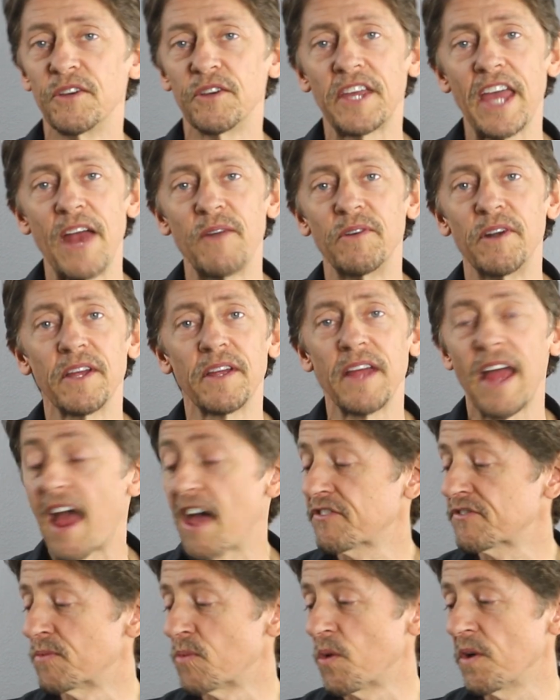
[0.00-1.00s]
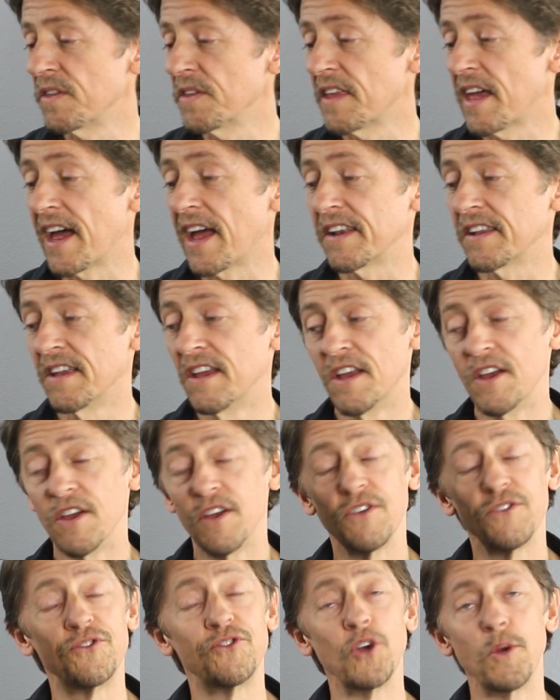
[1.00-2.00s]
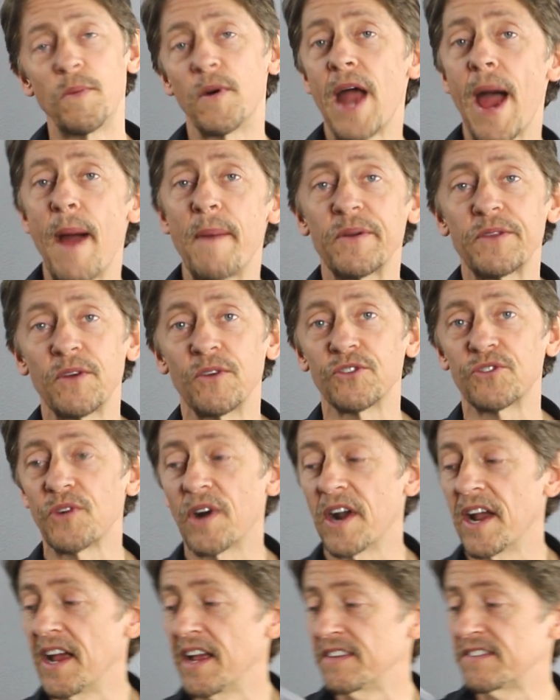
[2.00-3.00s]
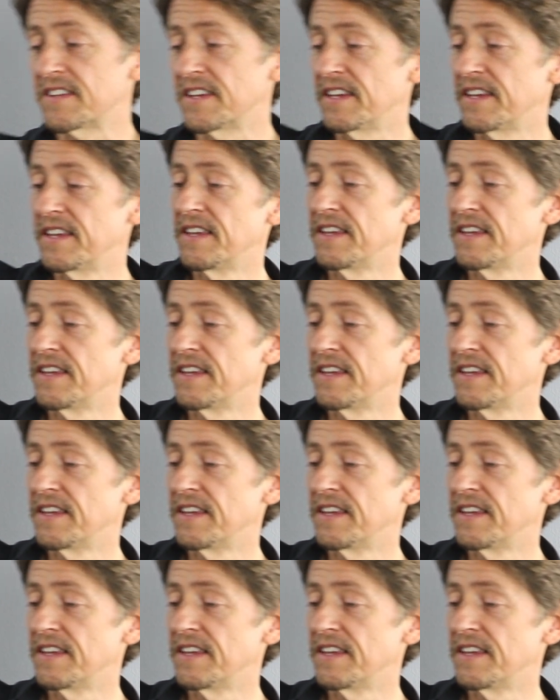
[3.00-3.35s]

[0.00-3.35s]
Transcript: can't really ask for more than that. Super happy with those grades.